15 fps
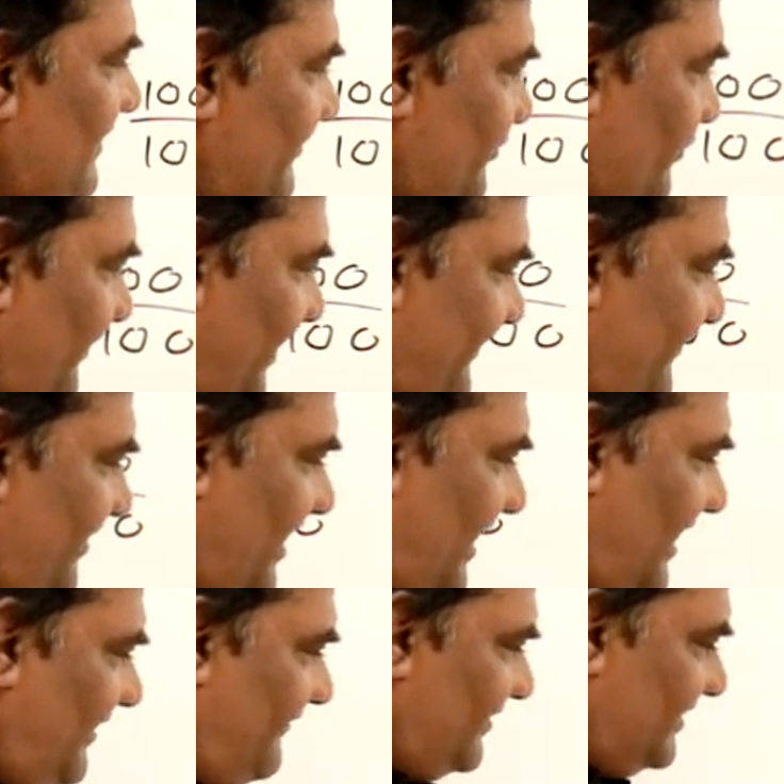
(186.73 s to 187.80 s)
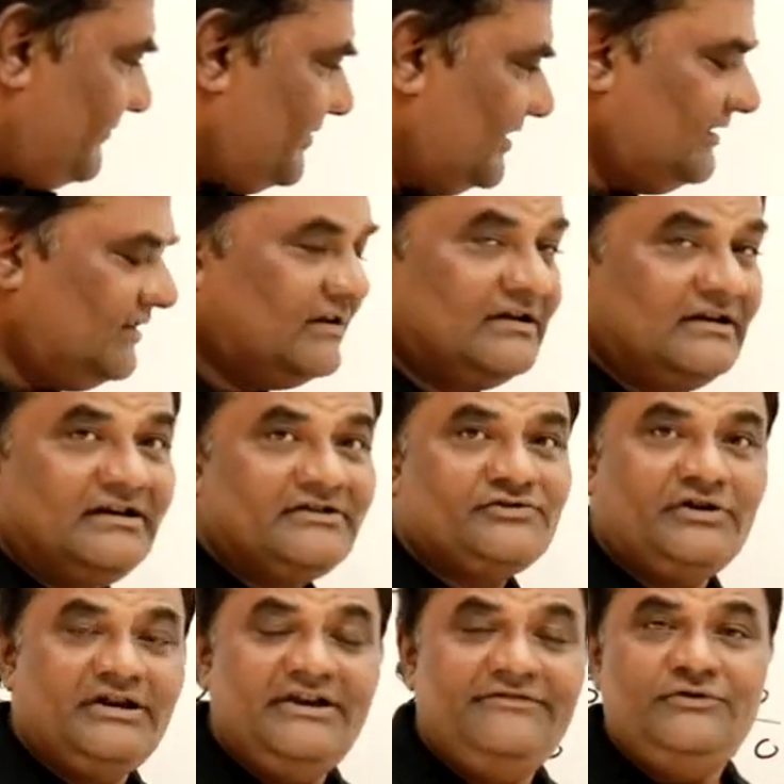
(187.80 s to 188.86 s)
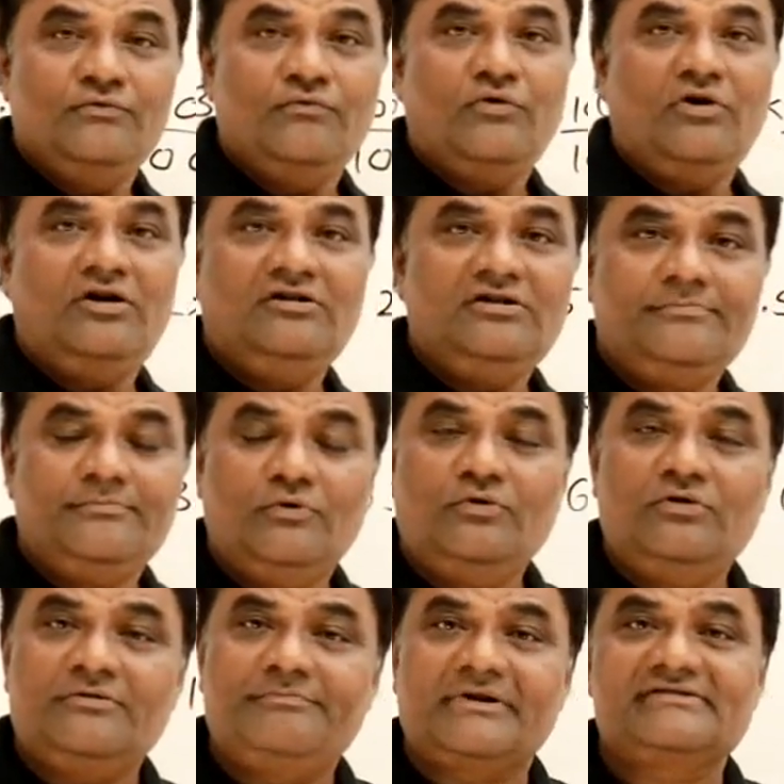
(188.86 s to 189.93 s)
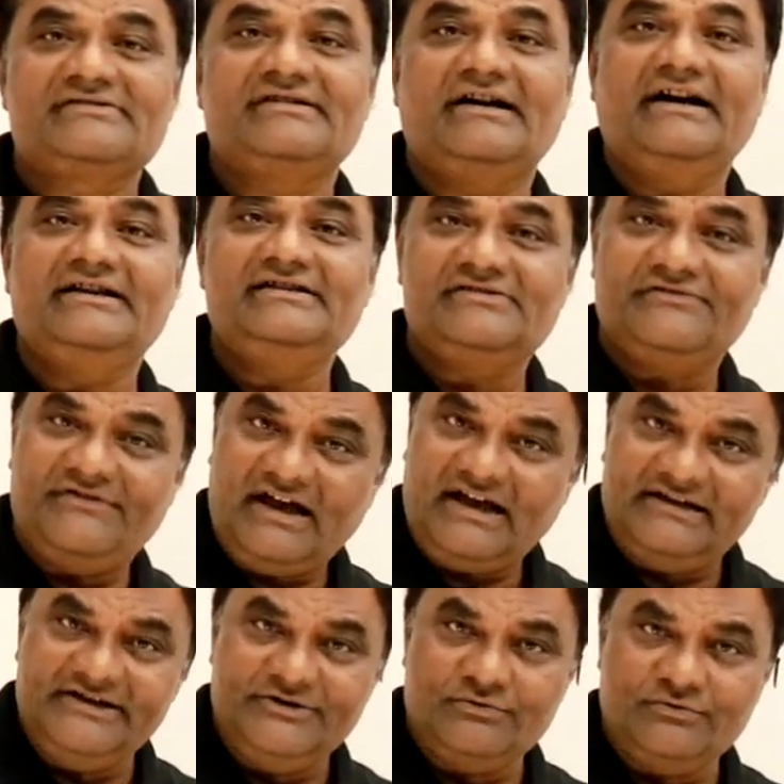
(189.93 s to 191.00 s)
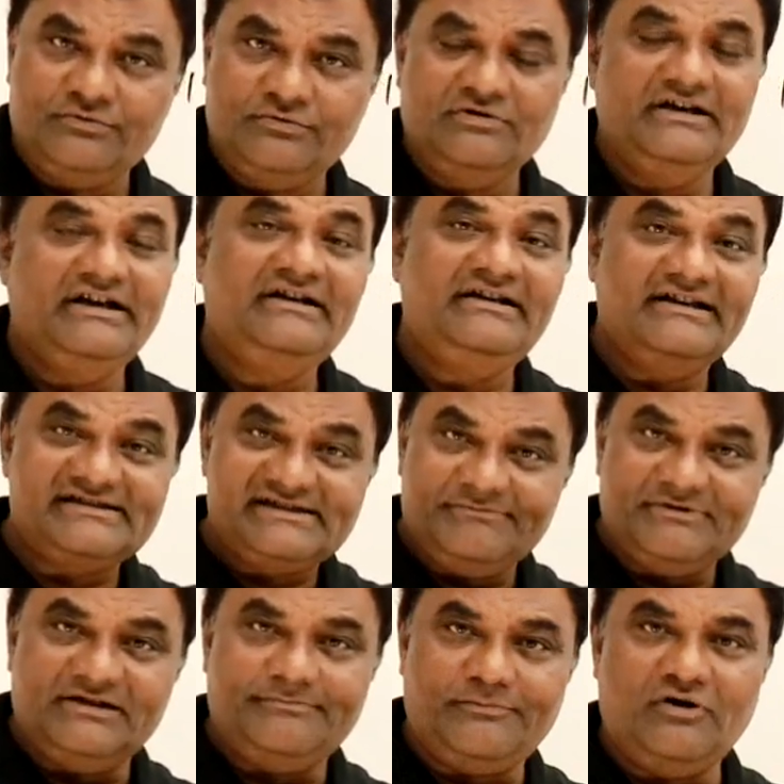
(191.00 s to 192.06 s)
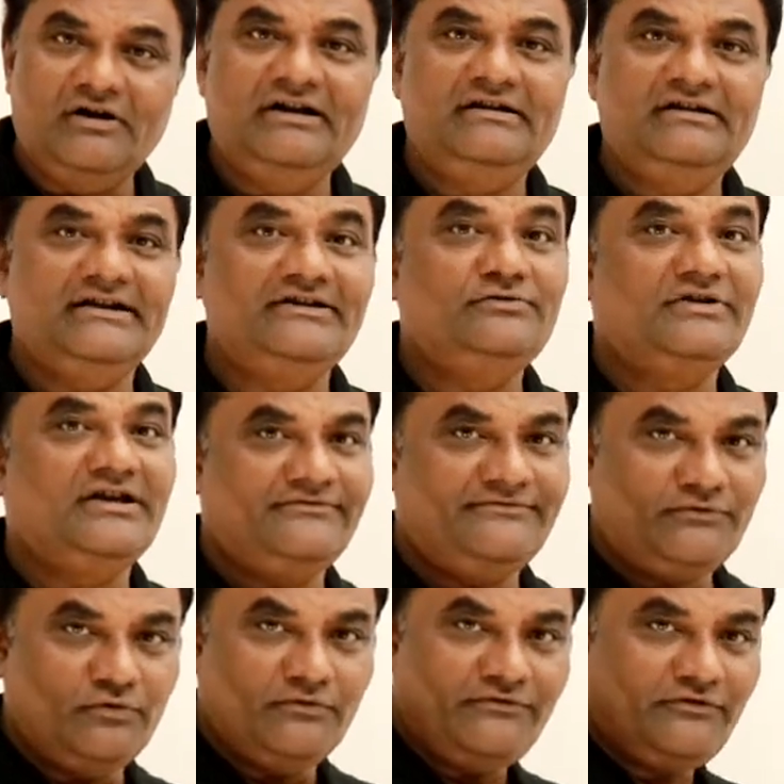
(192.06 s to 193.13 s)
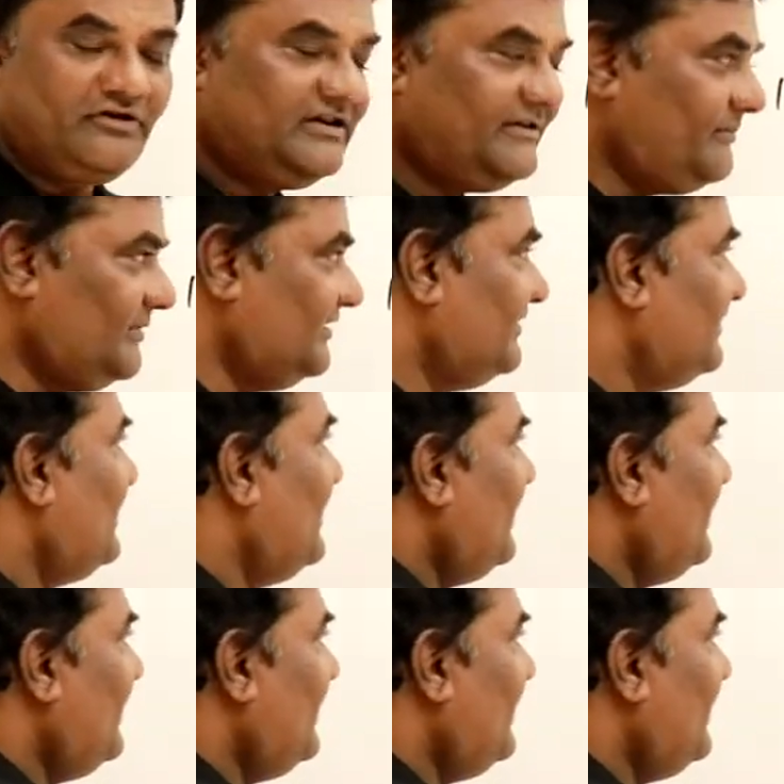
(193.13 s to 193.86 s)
So why we have a double? So if you want more precise value in decimal point, then you can go for double.